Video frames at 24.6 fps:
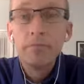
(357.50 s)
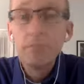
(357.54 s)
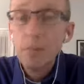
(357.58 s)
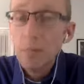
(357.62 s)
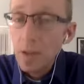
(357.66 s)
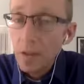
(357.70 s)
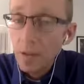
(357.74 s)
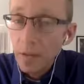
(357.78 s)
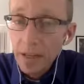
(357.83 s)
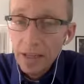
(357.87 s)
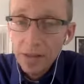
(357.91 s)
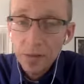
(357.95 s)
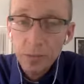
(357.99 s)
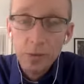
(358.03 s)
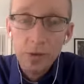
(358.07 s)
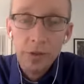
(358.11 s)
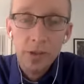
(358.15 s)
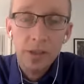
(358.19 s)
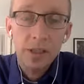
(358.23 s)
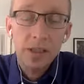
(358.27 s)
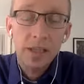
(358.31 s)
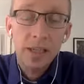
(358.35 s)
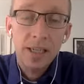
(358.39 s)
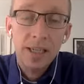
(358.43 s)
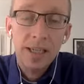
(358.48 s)
That's what they're
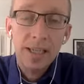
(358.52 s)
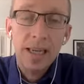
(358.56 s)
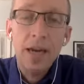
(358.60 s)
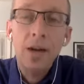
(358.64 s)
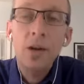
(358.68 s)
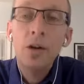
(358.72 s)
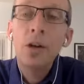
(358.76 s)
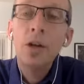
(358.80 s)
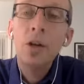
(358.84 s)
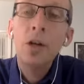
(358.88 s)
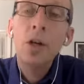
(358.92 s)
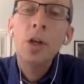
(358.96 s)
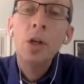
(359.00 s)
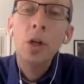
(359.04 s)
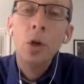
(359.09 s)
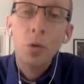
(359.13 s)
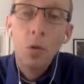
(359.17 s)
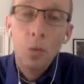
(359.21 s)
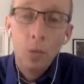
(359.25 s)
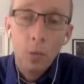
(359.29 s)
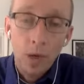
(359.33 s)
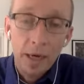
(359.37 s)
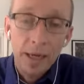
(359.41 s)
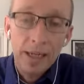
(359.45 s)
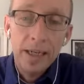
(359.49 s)
going to test out.
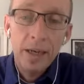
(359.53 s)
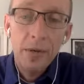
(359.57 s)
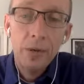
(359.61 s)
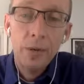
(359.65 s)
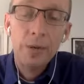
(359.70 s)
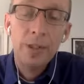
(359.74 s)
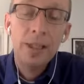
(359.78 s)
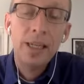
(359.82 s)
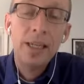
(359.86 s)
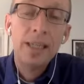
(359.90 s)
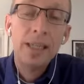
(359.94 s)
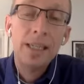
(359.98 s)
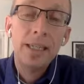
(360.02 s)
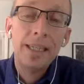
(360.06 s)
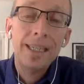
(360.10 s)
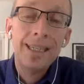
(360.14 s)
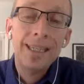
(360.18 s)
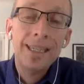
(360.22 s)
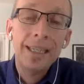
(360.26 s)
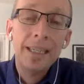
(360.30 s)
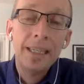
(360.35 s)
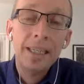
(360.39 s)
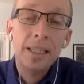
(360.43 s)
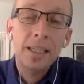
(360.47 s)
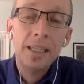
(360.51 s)
Right now they're testing
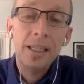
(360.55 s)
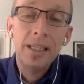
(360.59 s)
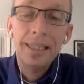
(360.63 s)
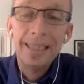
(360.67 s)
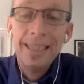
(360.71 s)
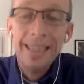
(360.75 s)
in